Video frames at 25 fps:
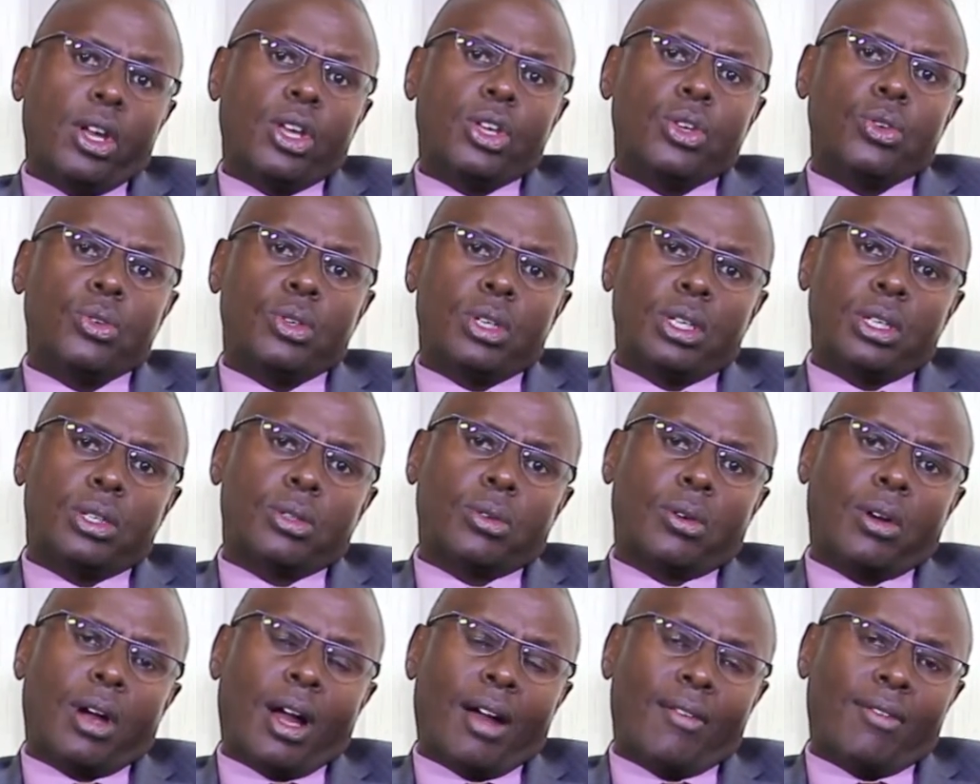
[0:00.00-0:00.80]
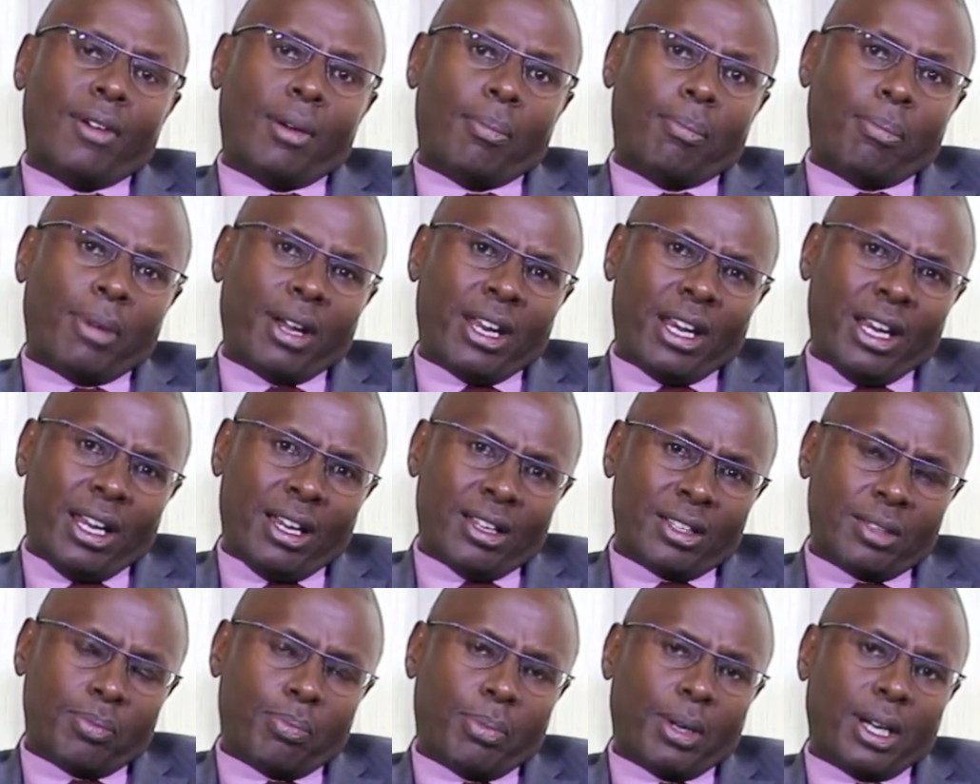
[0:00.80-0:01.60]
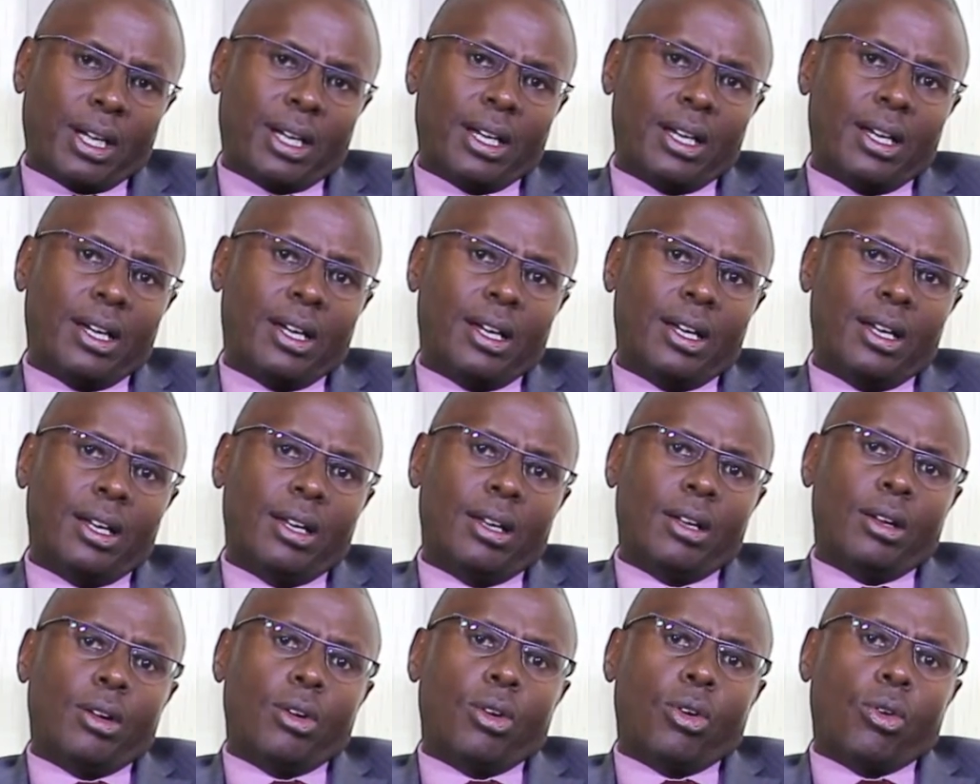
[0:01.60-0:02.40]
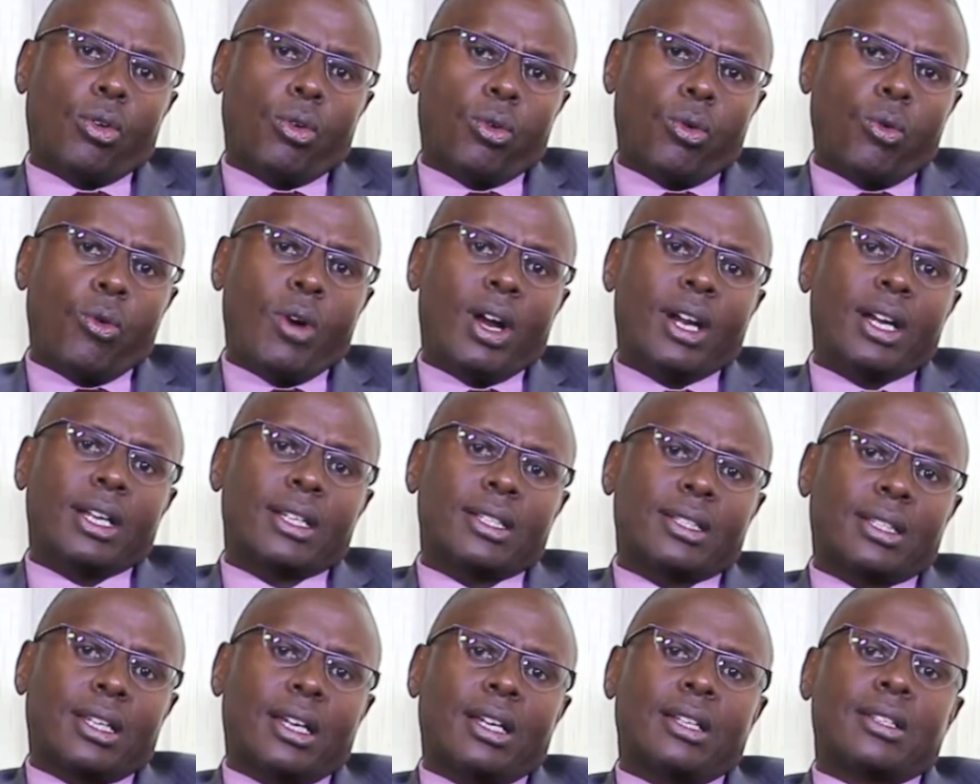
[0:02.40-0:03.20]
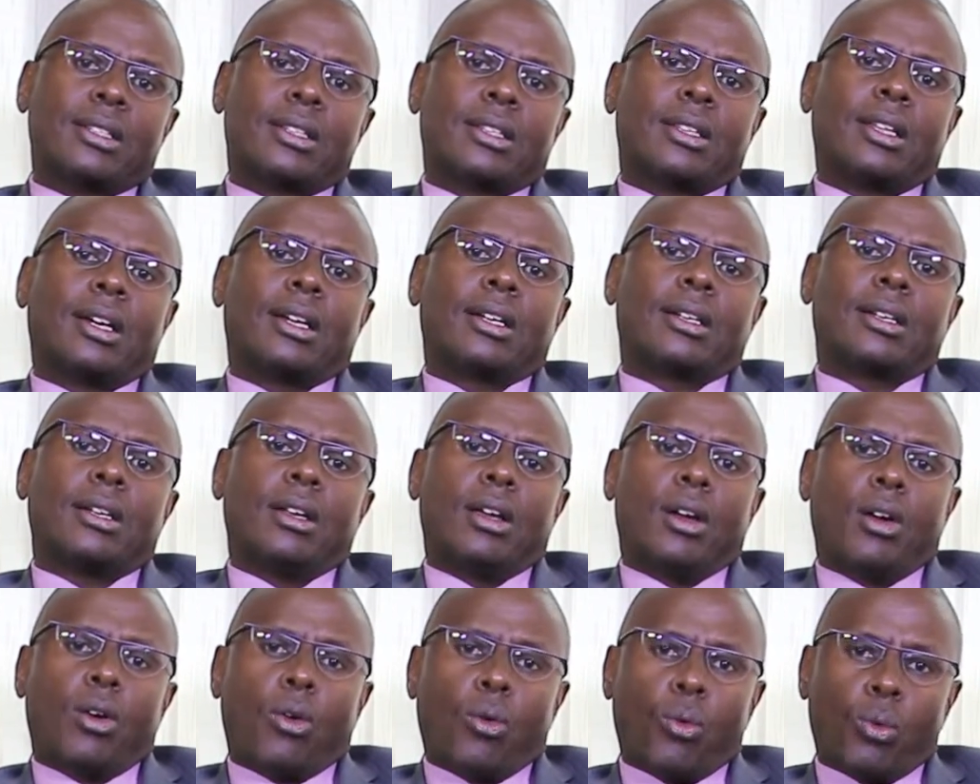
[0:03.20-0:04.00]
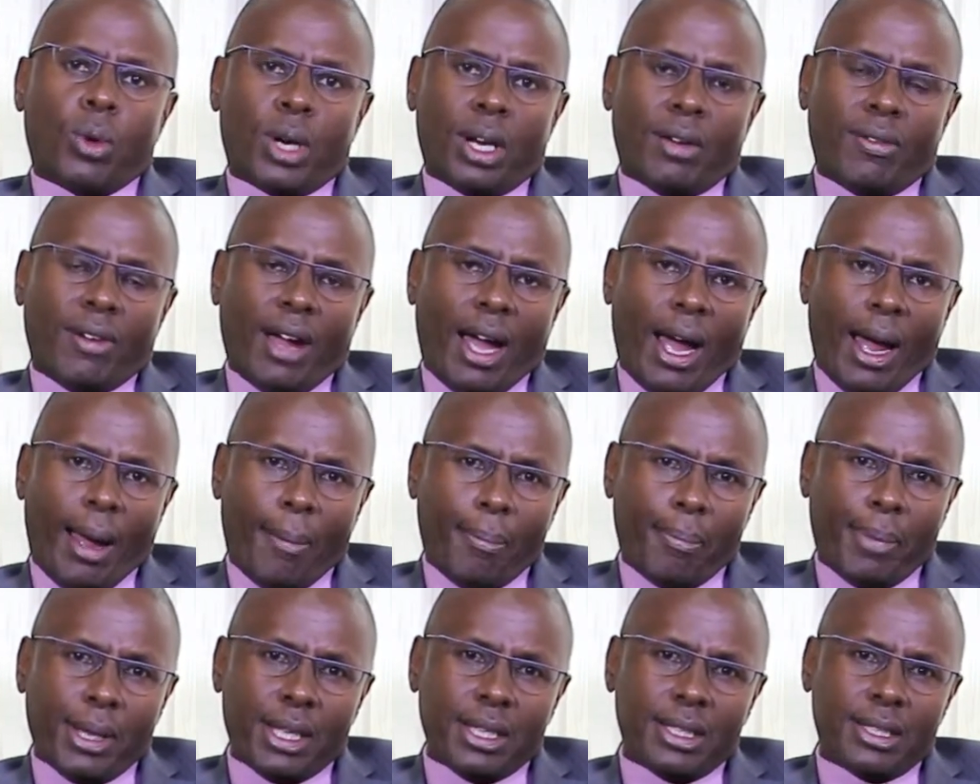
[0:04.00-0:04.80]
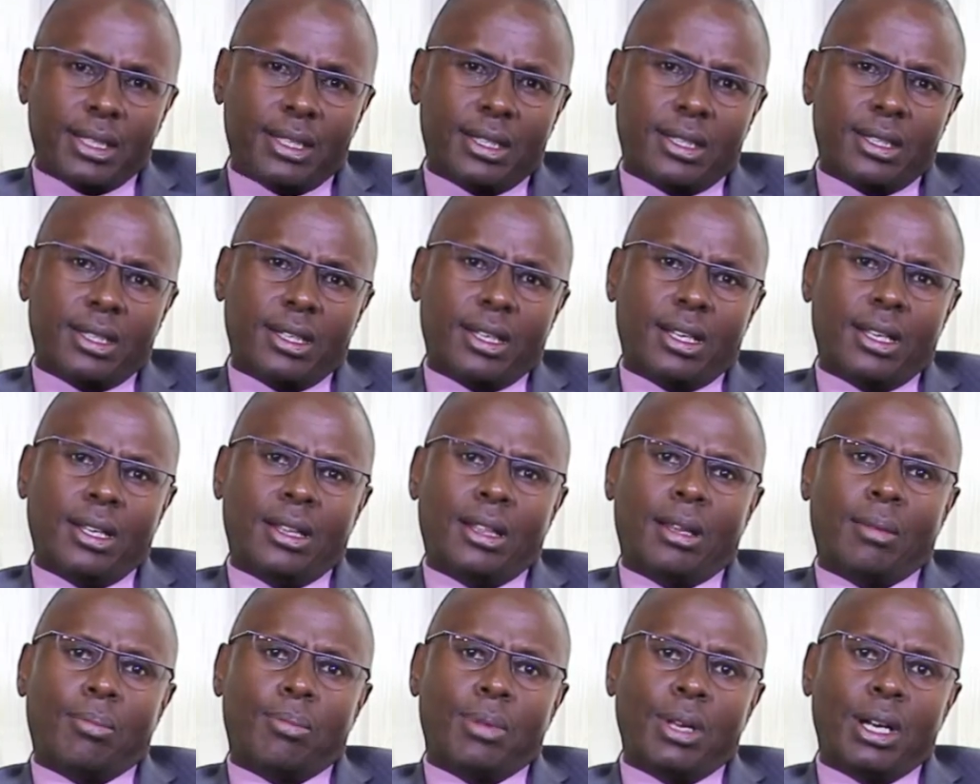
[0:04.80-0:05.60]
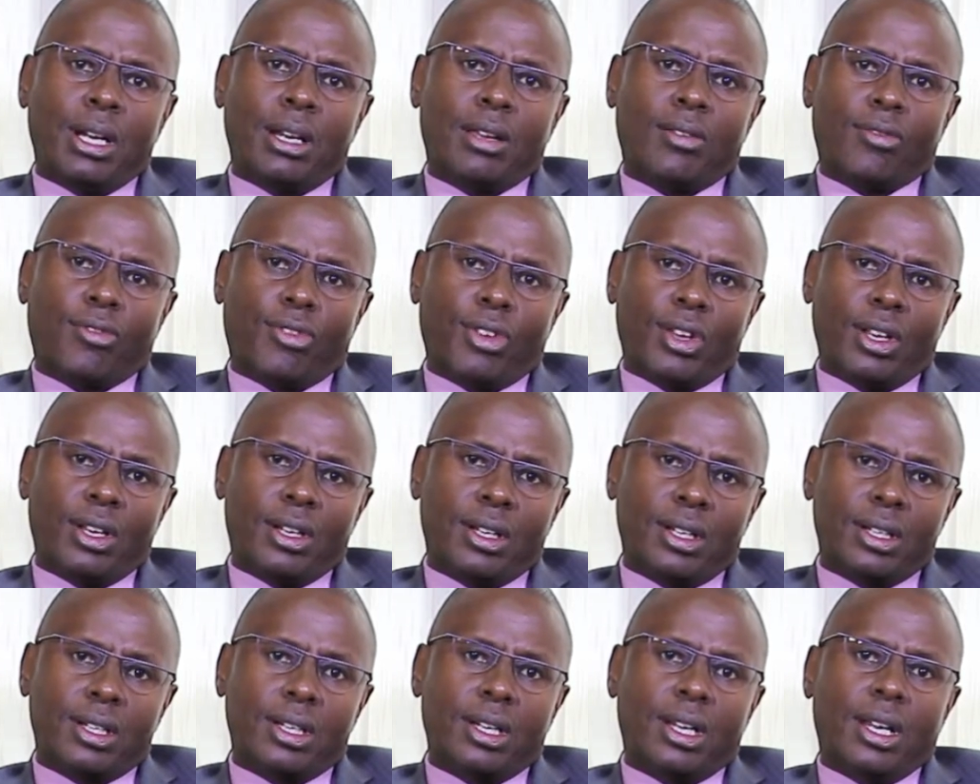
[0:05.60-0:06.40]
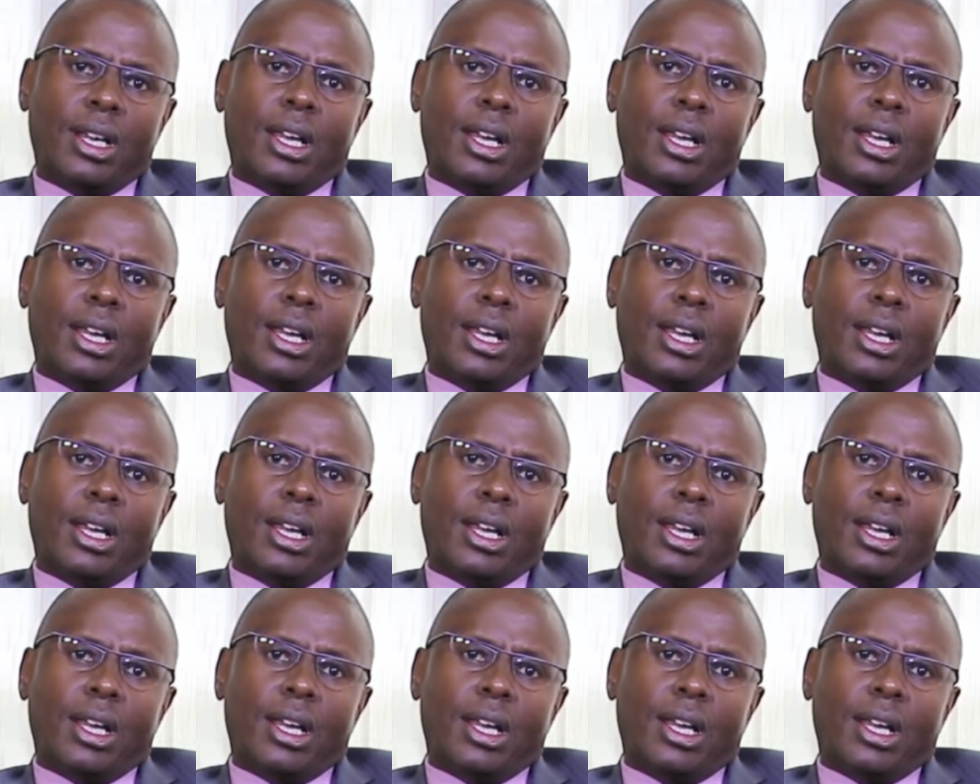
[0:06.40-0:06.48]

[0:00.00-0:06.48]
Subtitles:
You need to have a finance partner who understands that whatever happens in the building field